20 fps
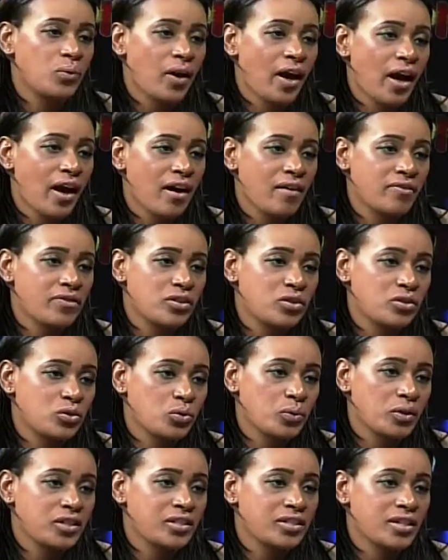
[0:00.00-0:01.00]
have the
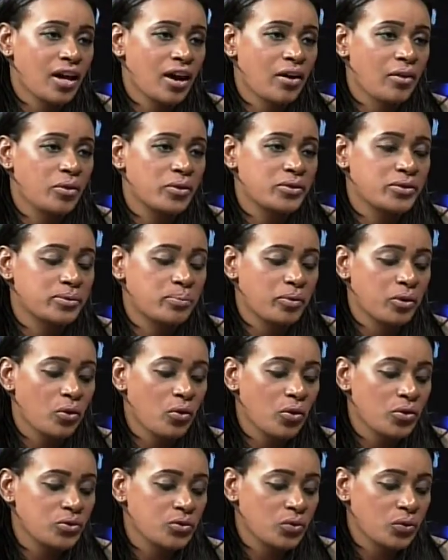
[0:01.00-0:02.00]
Twin Towers, but
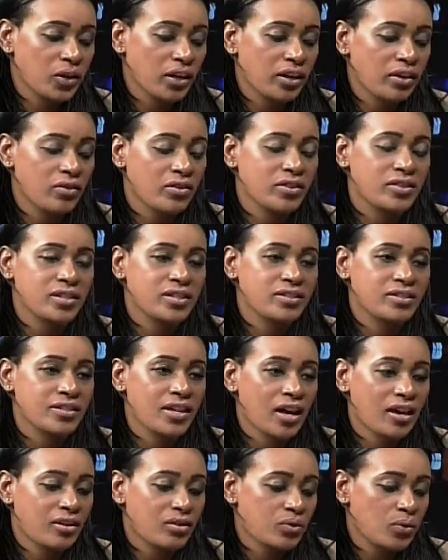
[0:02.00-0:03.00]
also here on the
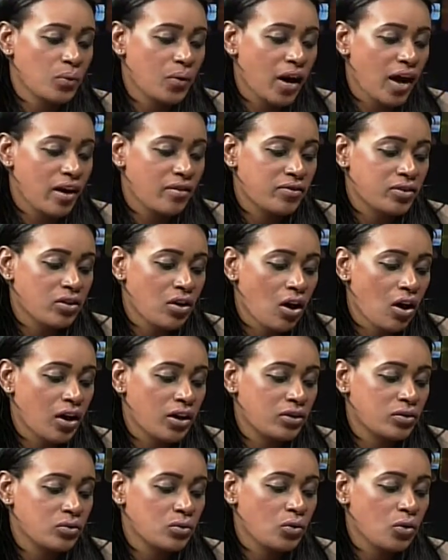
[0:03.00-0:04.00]
set you have an
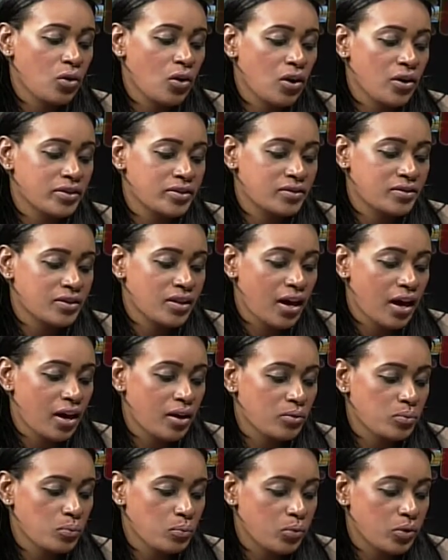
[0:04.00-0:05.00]
iron cross
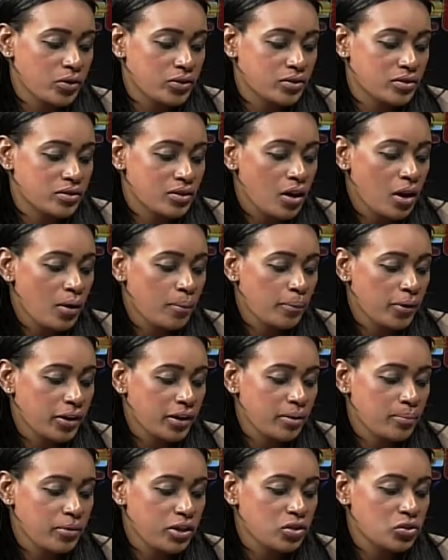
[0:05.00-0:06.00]
that was
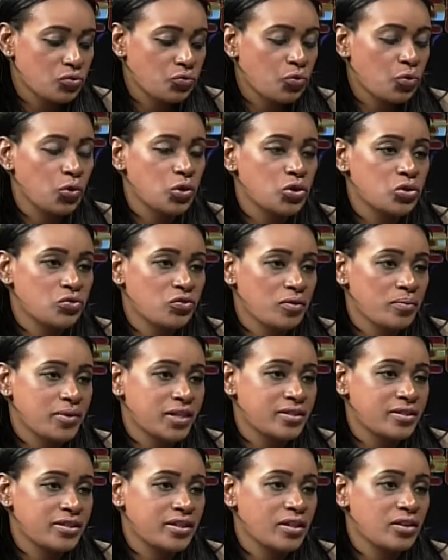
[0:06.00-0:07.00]
pretty much forged from the
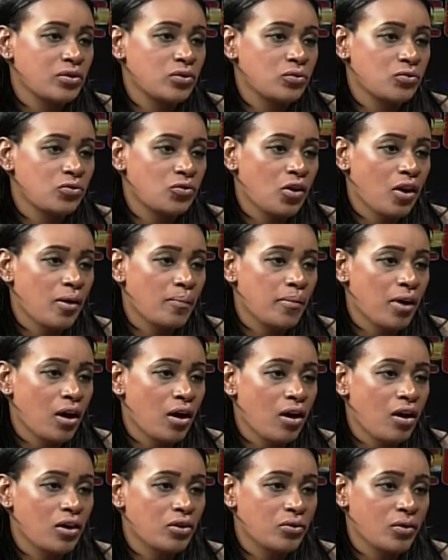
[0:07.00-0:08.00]
steel from
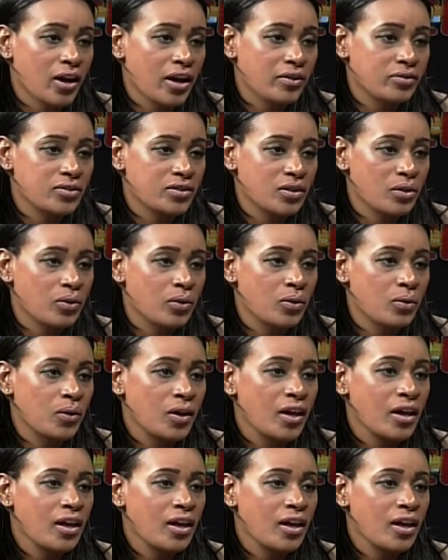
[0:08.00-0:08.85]
Ground Zero.